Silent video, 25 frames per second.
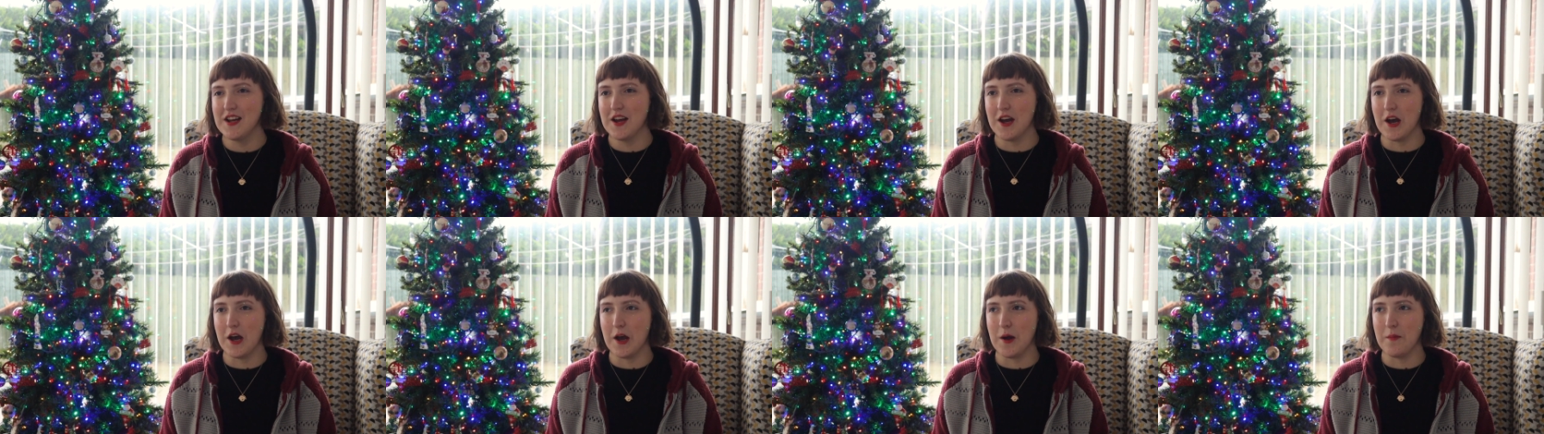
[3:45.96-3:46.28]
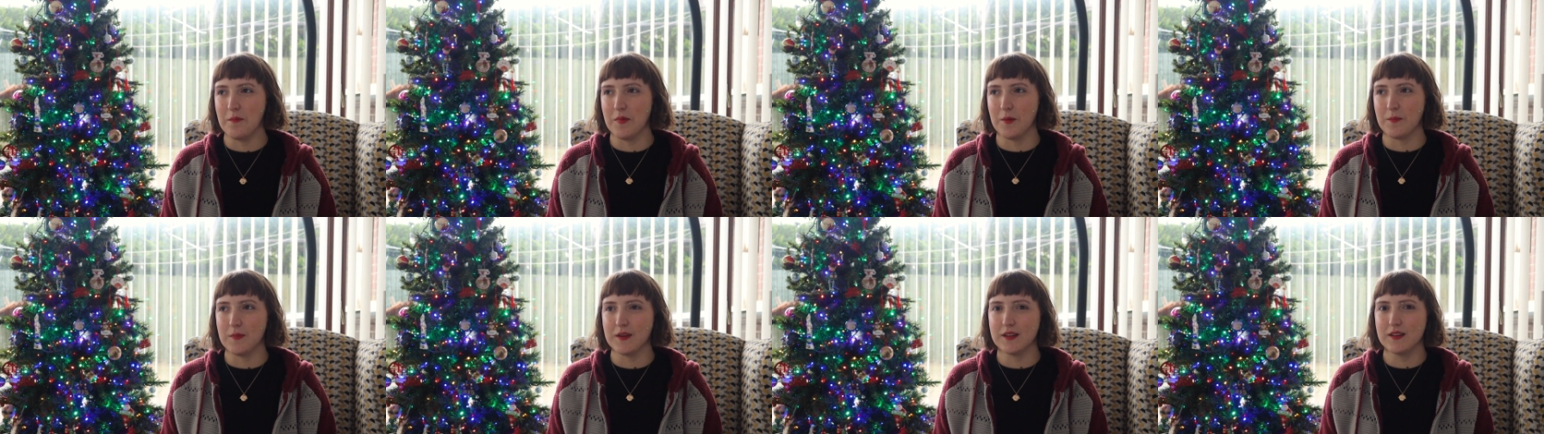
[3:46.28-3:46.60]

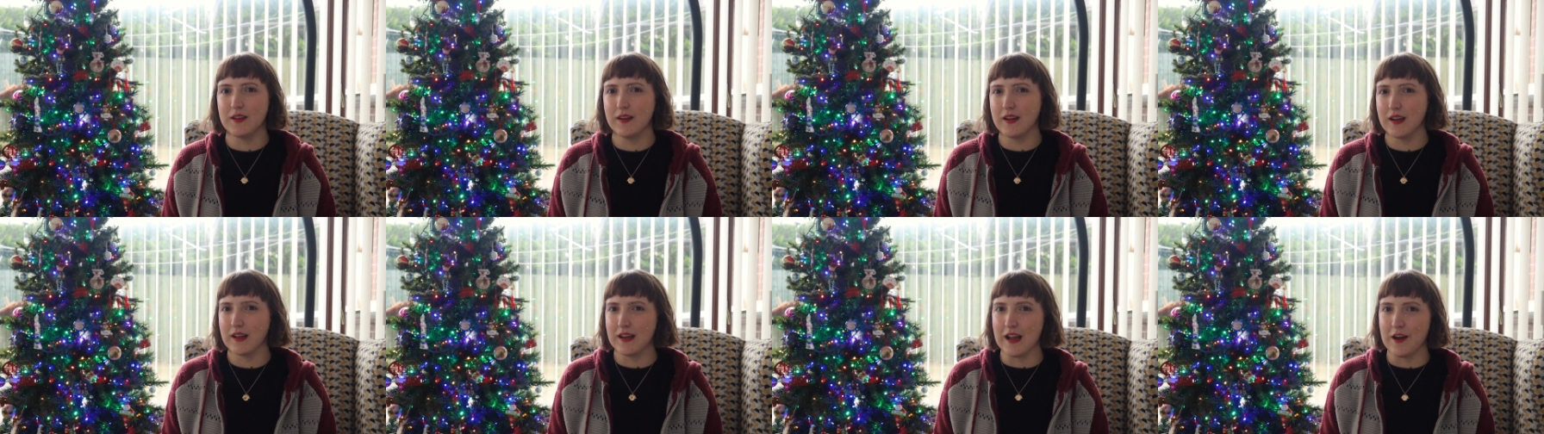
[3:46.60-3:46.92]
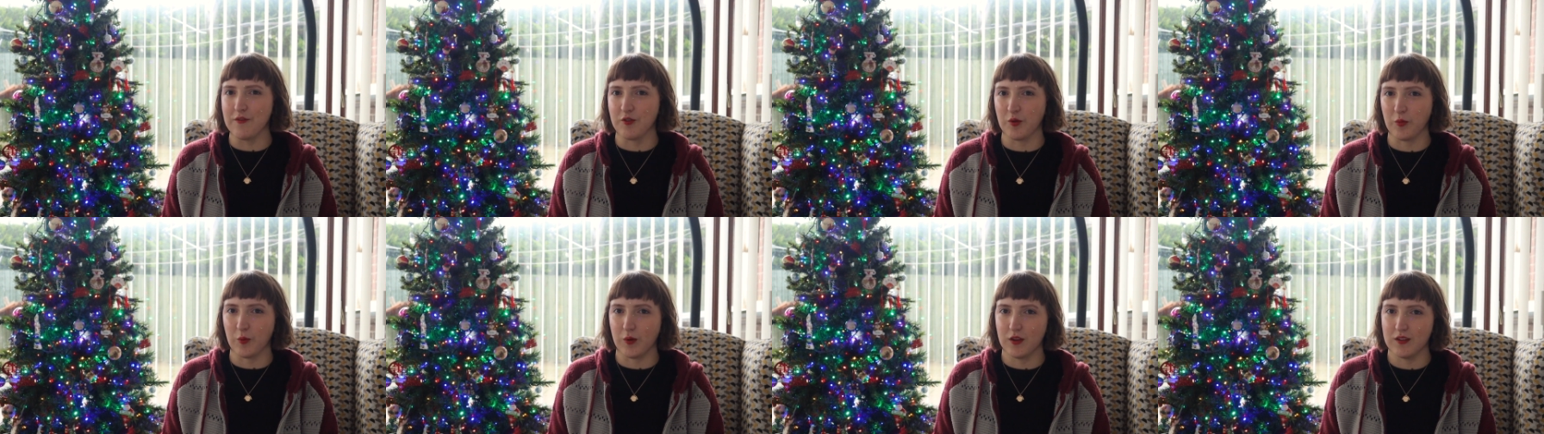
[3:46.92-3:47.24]
But Midnight in
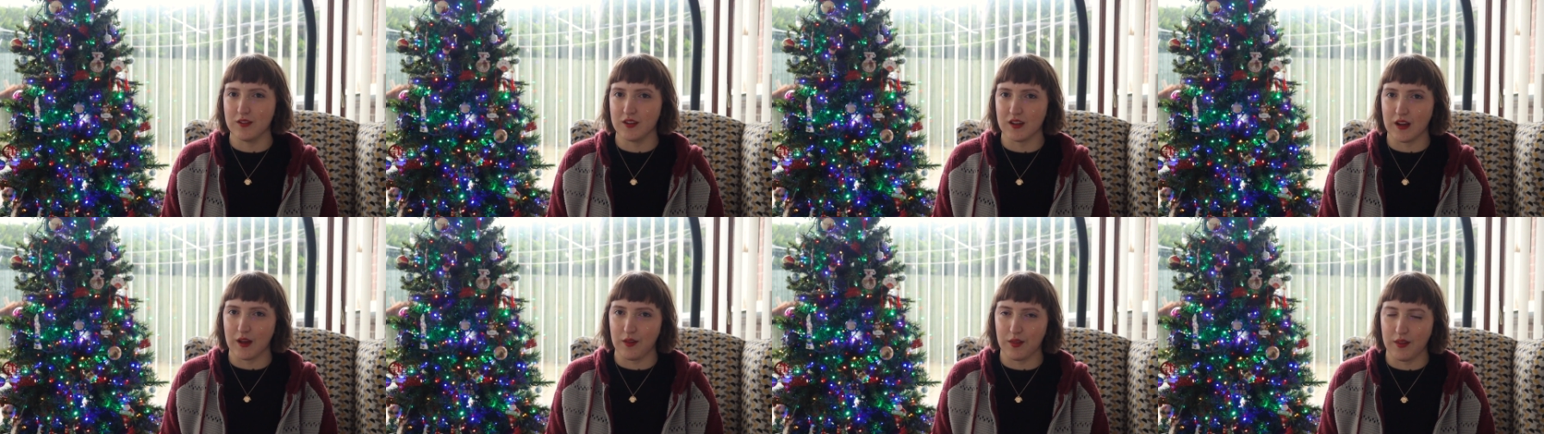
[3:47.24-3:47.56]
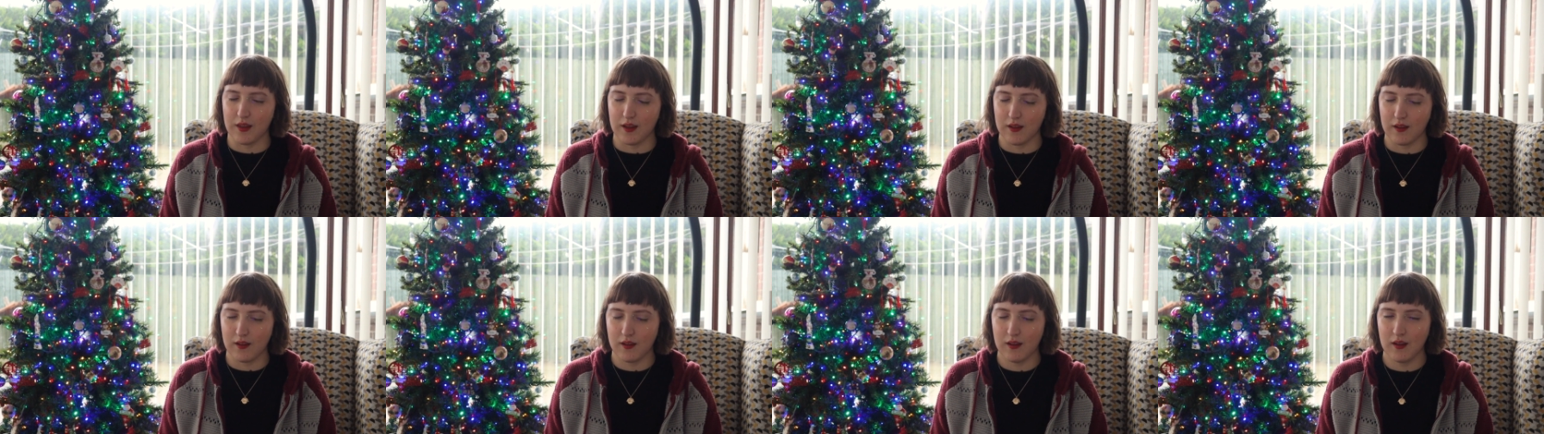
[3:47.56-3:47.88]
Everwood, I
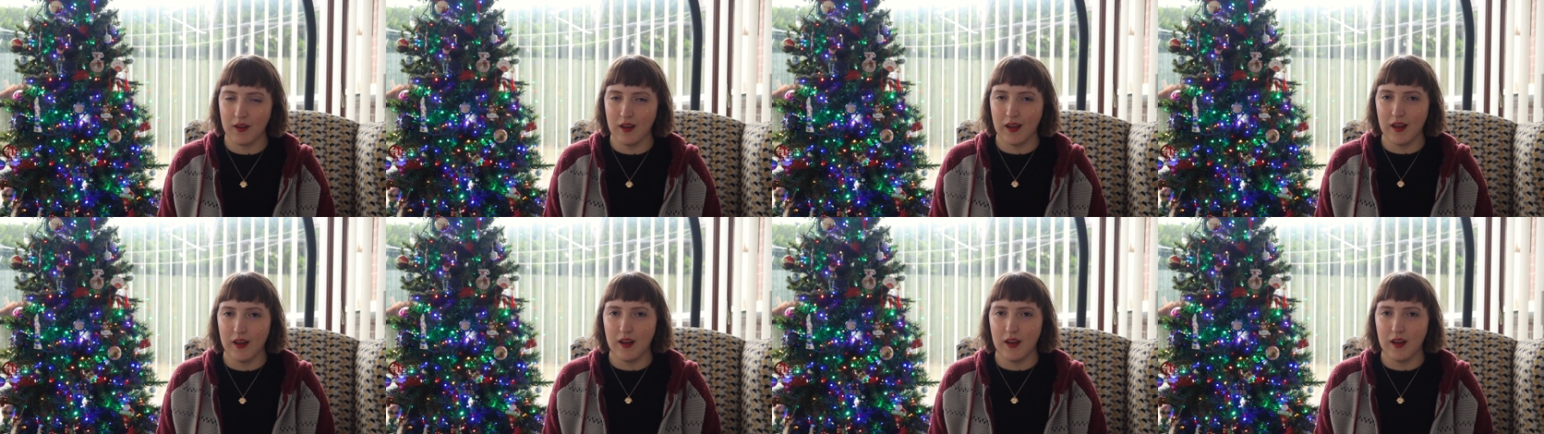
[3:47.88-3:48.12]
think.